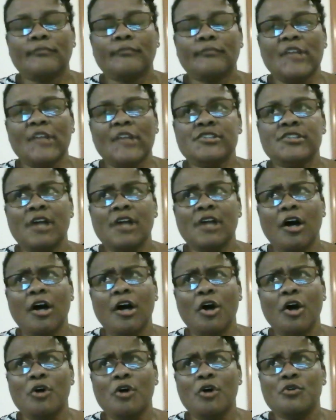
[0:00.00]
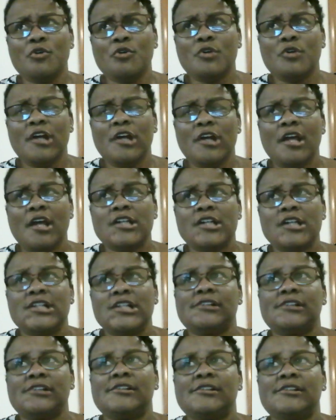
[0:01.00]
So
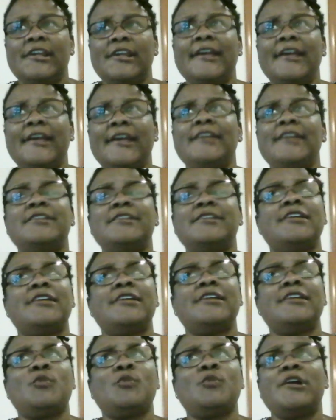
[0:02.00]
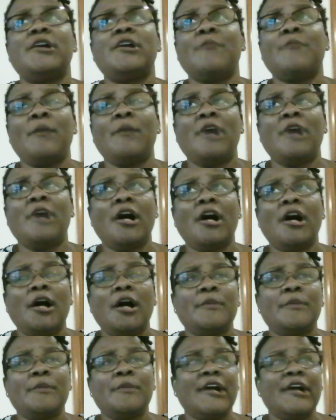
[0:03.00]
then my
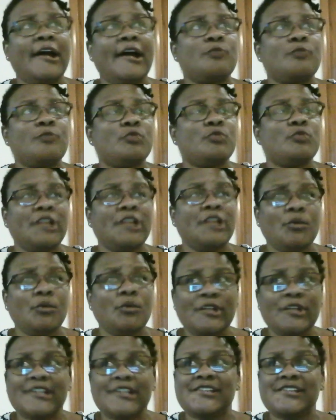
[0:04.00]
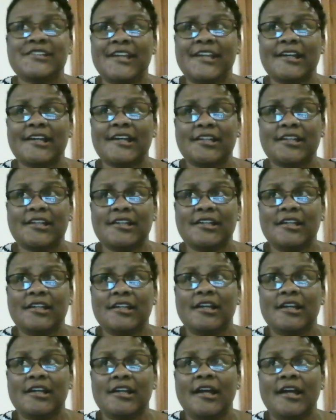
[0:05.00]
mom got really, really sick
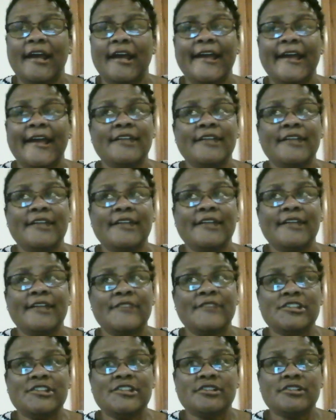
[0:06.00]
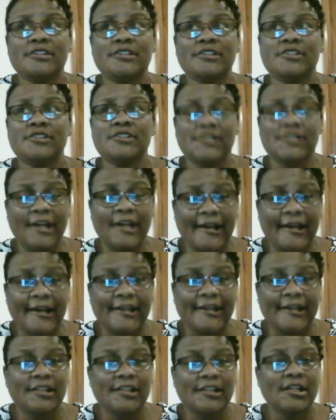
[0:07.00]
and eventually she
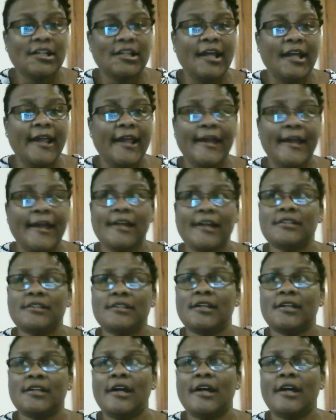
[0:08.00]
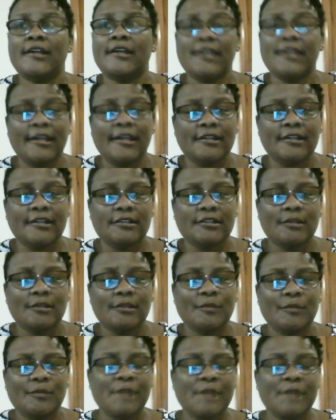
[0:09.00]
died. And again,
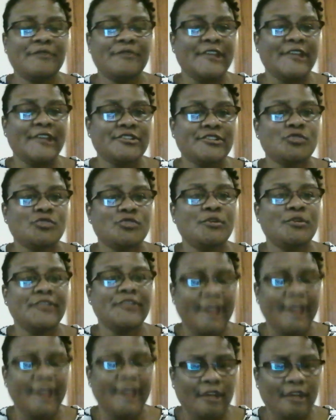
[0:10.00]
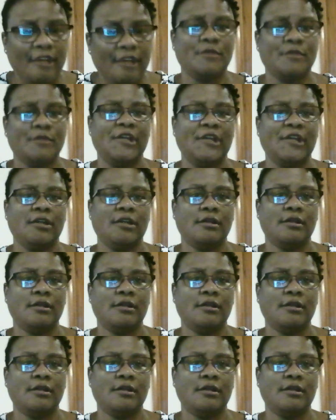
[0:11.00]
my professors were there for me.